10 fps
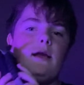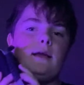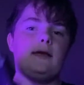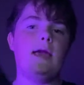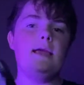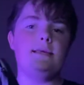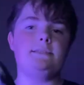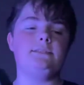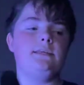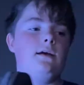
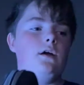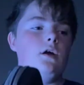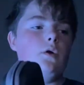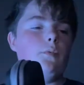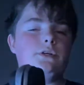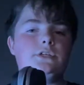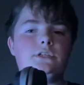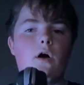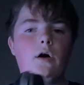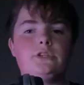case, which is
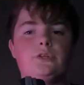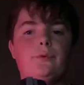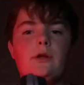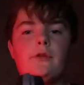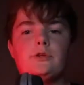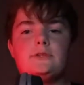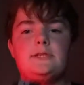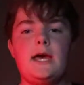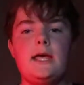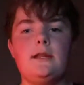also another
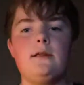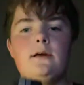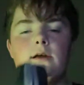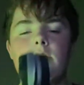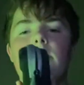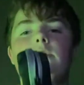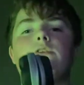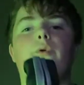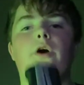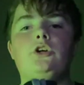$10
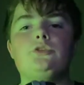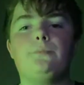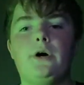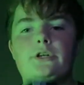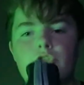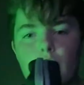to $100